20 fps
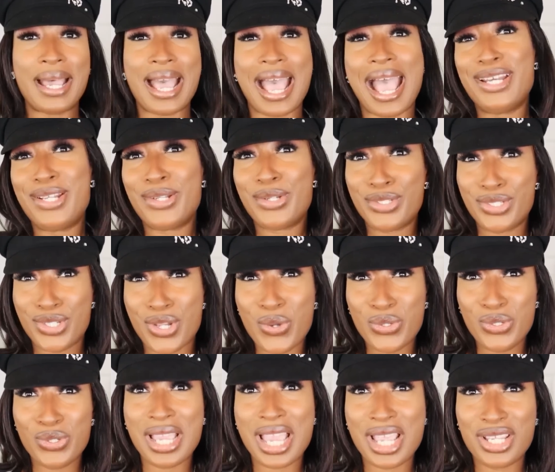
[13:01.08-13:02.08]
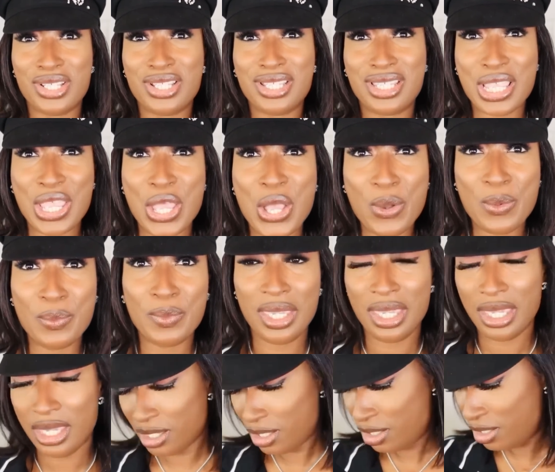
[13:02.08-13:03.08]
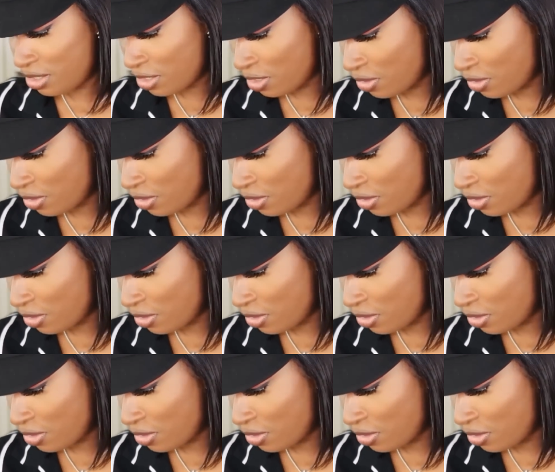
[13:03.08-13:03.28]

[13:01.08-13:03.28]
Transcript: But I don't know. You guys should tell me, you